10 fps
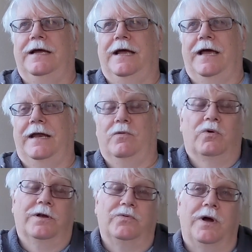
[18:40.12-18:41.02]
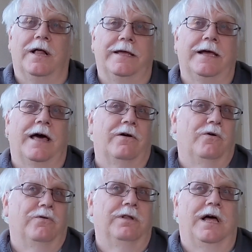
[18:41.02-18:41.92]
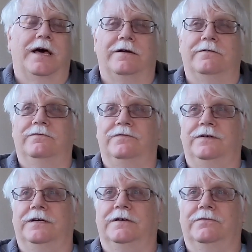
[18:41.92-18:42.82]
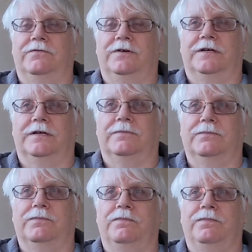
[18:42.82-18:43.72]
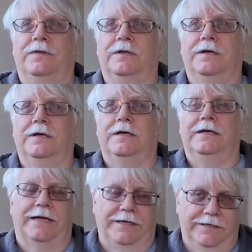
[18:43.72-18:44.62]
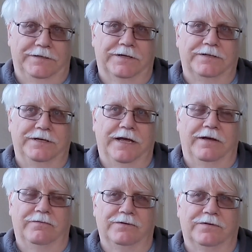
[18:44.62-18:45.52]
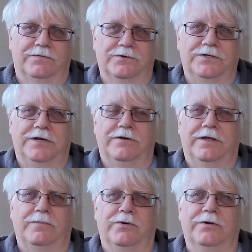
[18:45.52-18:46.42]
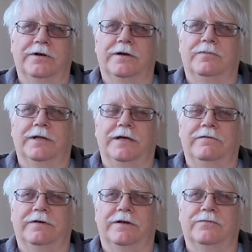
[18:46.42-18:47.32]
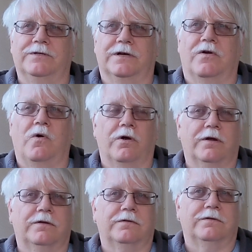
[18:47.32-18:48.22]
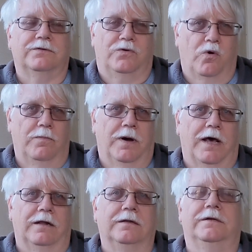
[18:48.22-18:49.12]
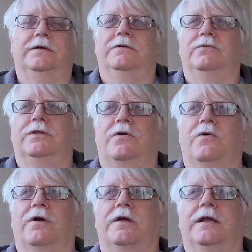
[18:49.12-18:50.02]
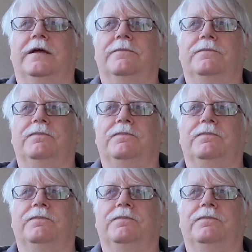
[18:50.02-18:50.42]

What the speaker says: And it worked well. He got a whole lot of 1968 was the first year they brewed it, I believe, and it was a quart bottle with a cork in it.